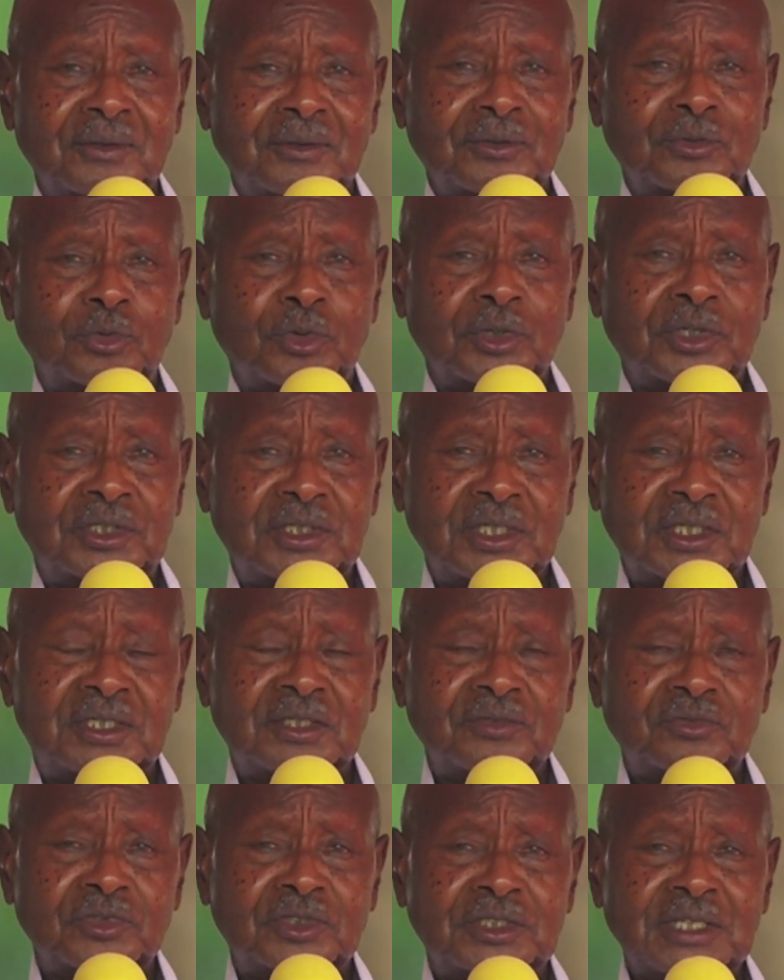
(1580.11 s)

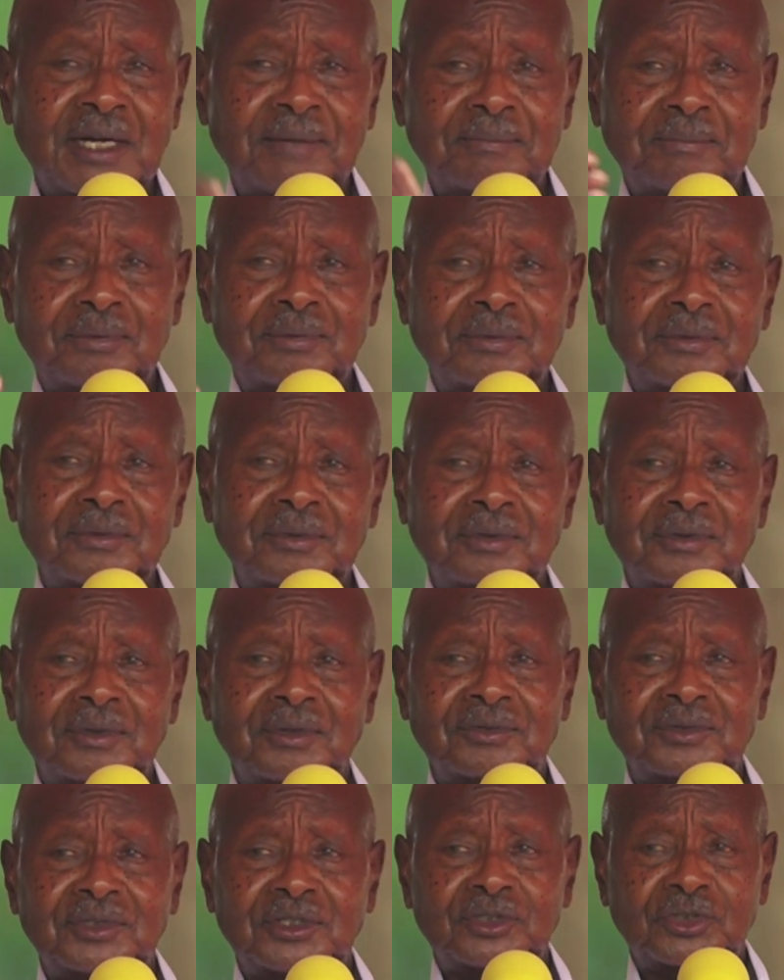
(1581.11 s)
qualitative jump of
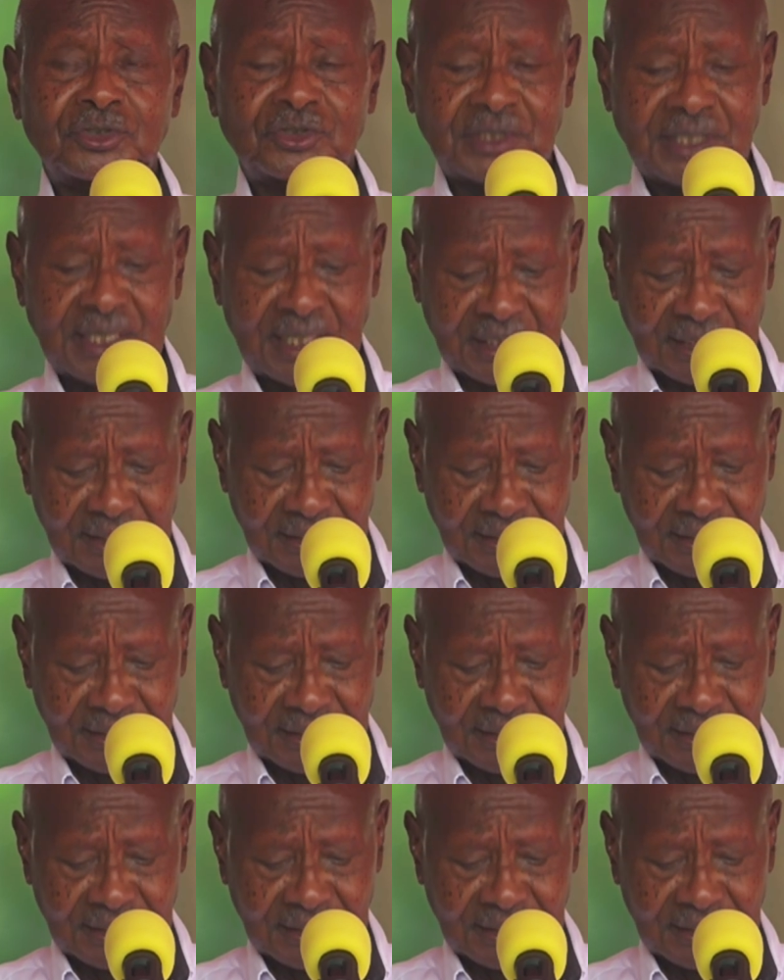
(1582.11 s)
the society.